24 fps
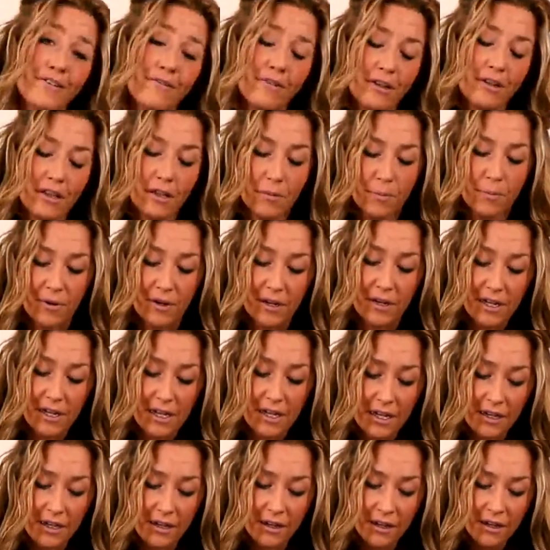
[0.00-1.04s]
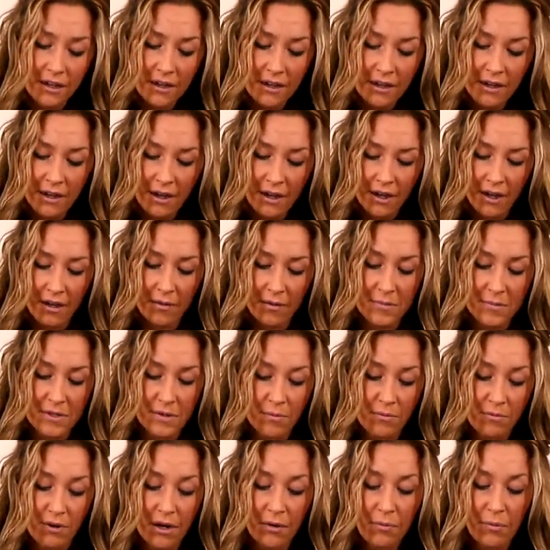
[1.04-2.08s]
are really pretty.
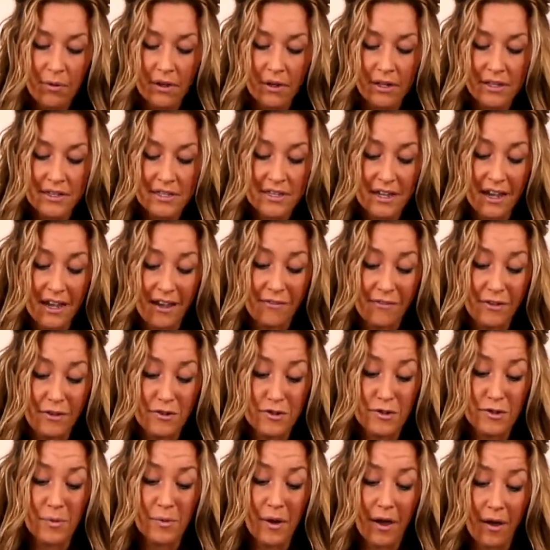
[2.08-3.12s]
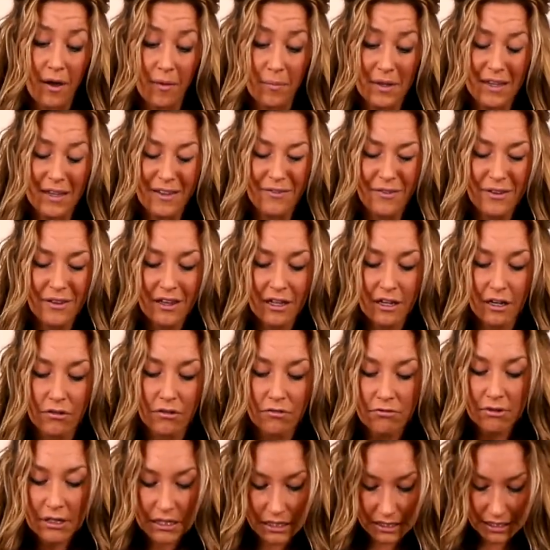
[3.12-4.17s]
Some red ones. I've used even like a
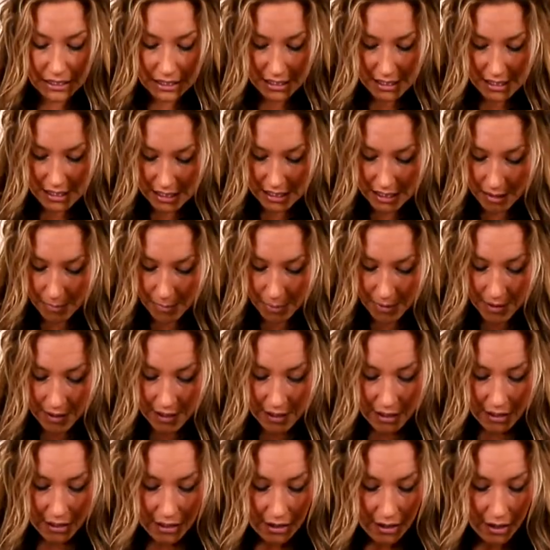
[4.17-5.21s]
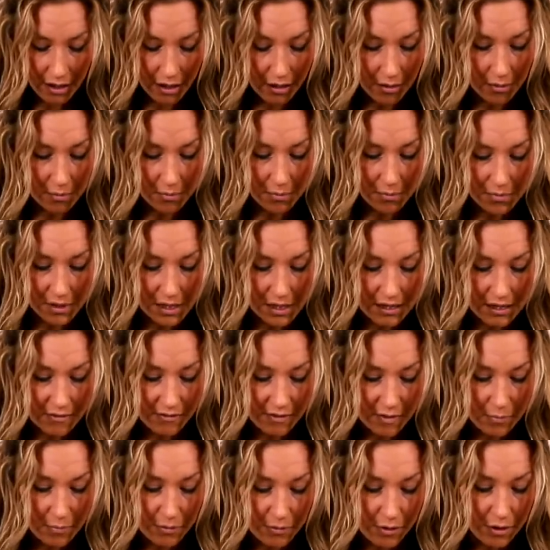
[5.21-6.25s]
really deep
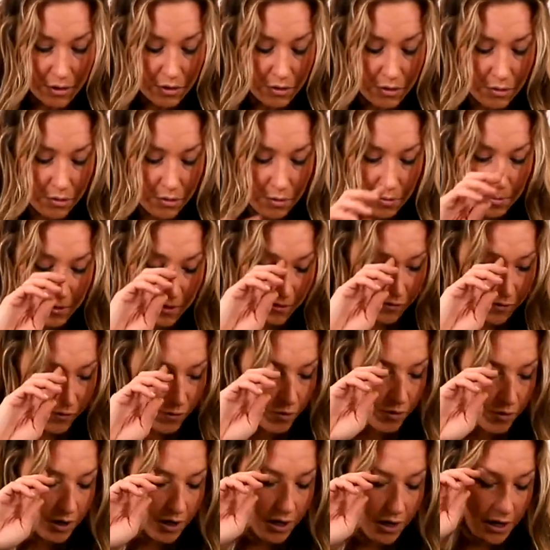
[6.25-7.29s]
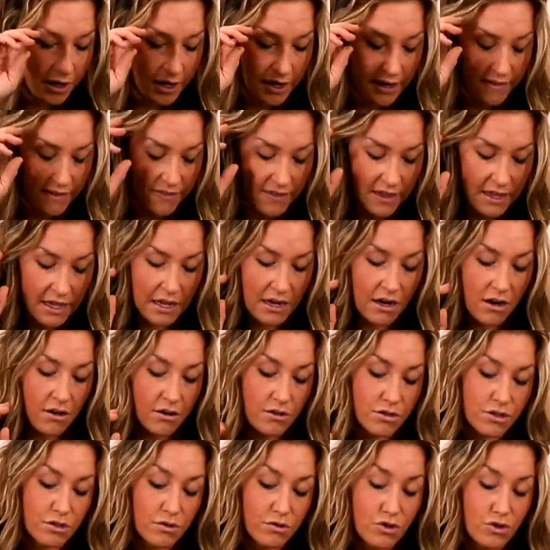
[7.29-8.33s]
navy blue before, and then
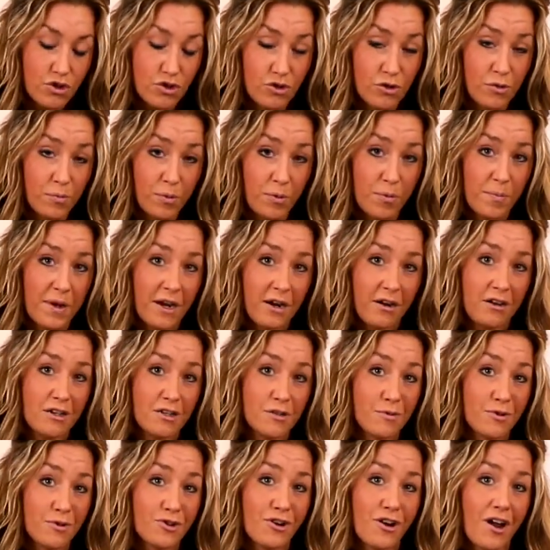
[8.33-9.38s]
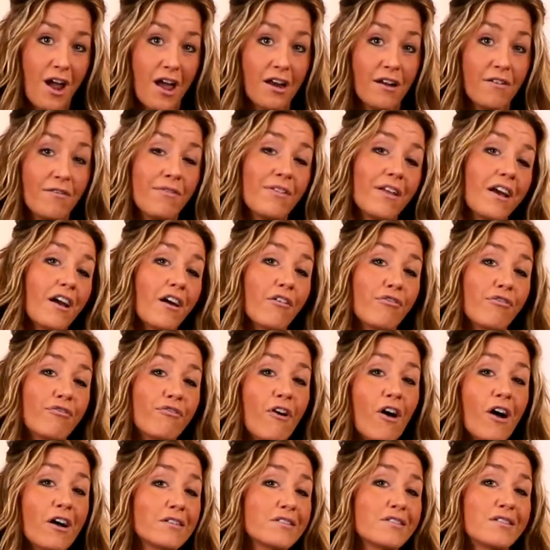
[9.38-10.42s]
also juniper berries, which are kind of like a
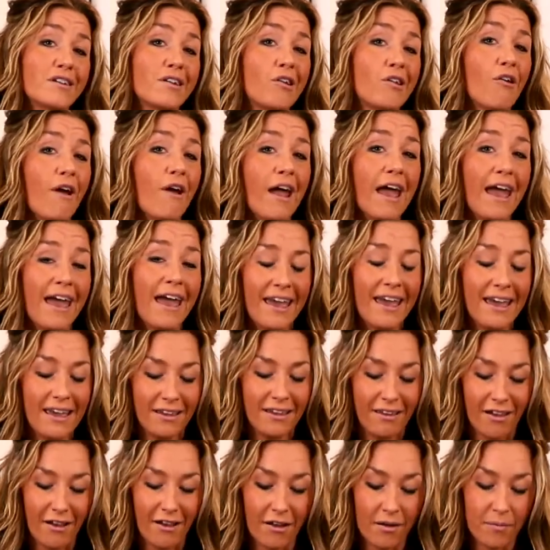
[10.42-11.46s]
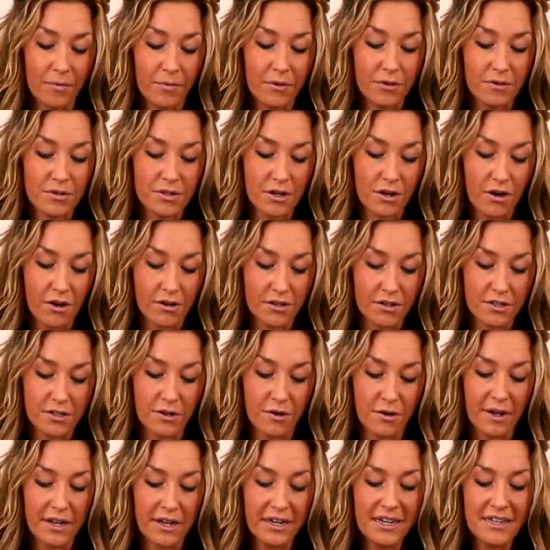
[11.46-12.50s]
frosted gray. Those are
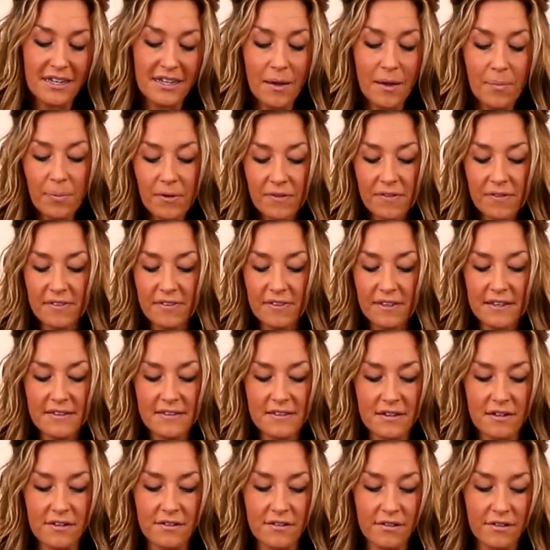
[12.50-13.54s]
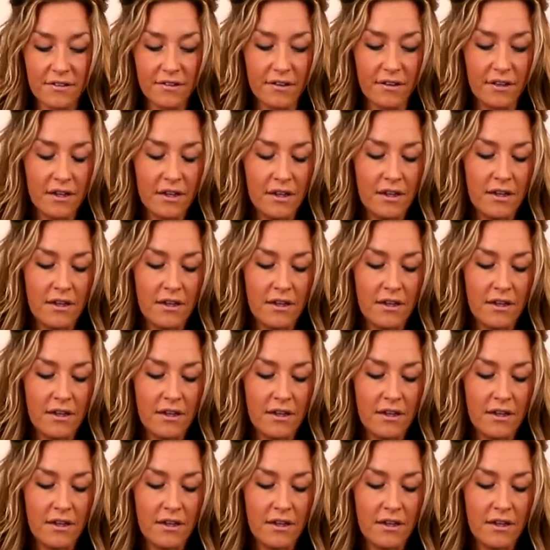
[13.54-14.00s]
also any type of seasonal